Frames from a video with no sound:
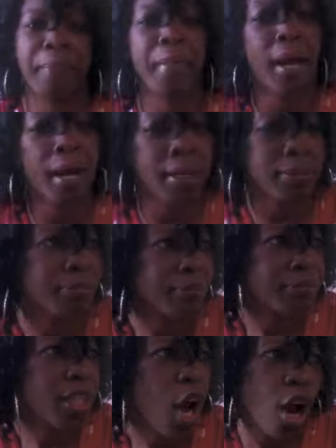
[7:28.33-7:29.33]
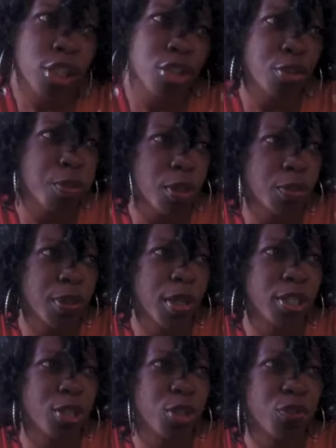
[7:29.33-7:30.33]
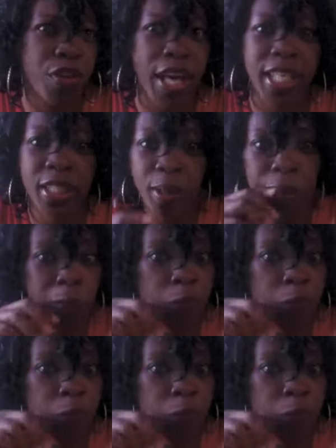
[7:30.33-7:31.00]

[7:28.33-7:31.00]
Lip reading: Mom, aren't you supposed to be on a juice fast?